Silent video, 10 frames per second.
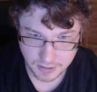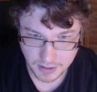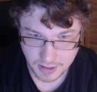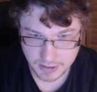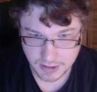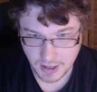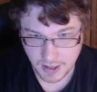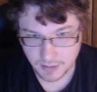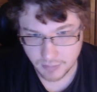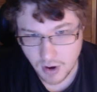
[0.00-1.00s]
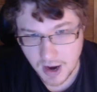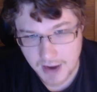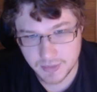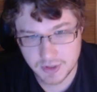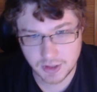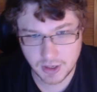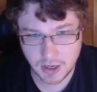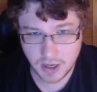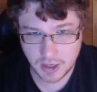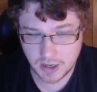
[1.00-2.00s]
that perhaps
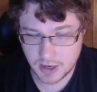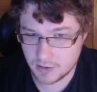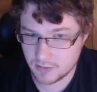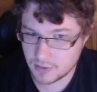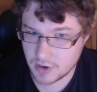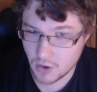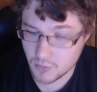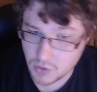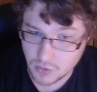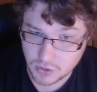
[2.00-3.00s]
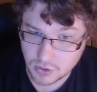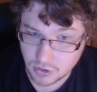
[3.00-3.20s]
can help you